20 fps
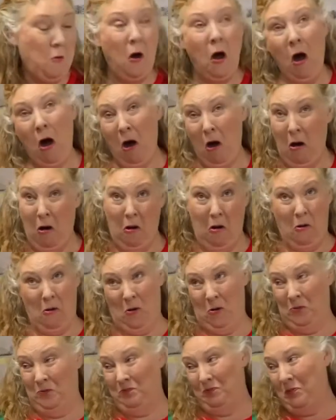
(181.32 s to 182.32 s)

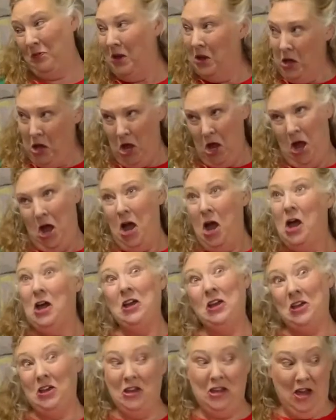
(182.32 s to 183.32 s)
Whoa.
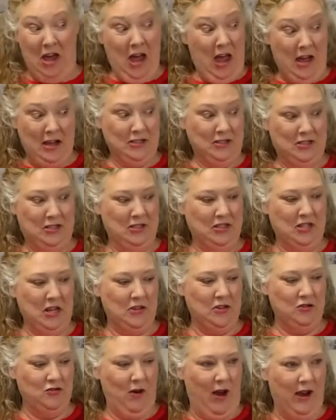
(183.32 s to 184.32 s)
Yes,
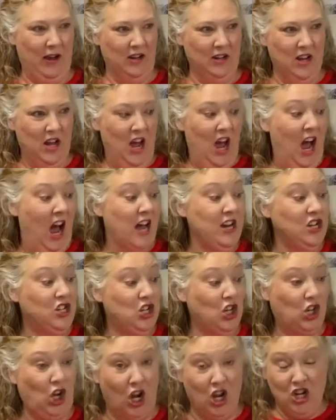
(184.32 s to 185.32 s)
said the dragon. And he
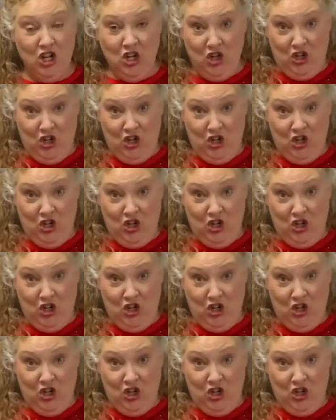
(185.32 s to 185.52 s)
took a